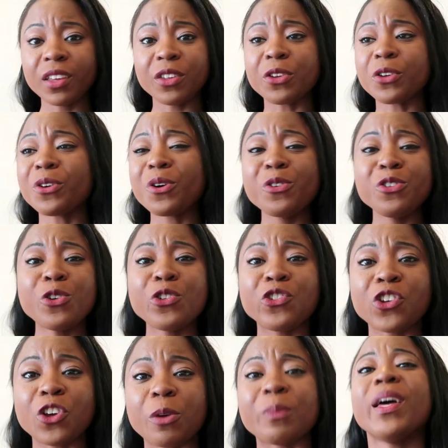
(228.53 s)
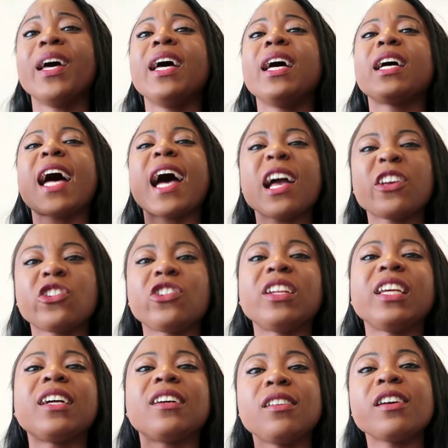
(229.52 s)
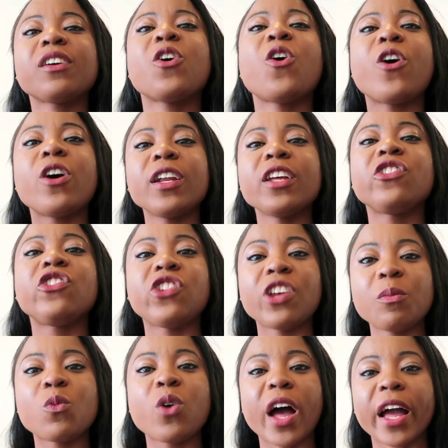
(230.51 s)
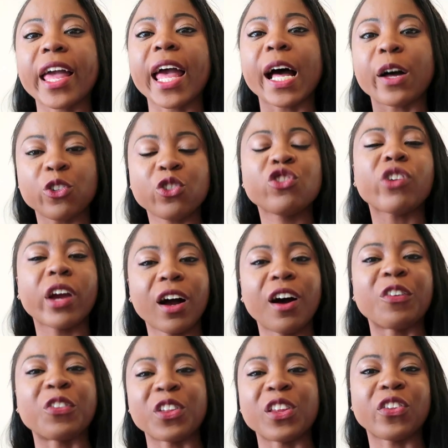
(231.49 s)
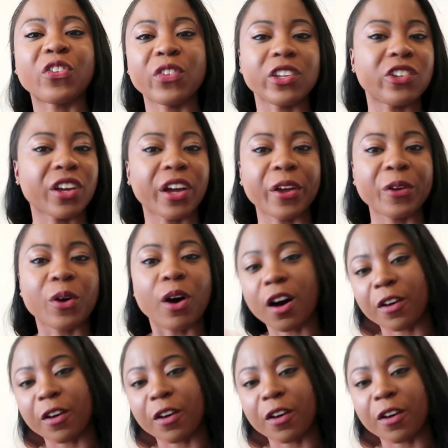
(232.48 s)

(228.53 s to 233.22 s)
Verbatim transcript: You can go on YouTube. Actually, click on a gym workout straight after this video,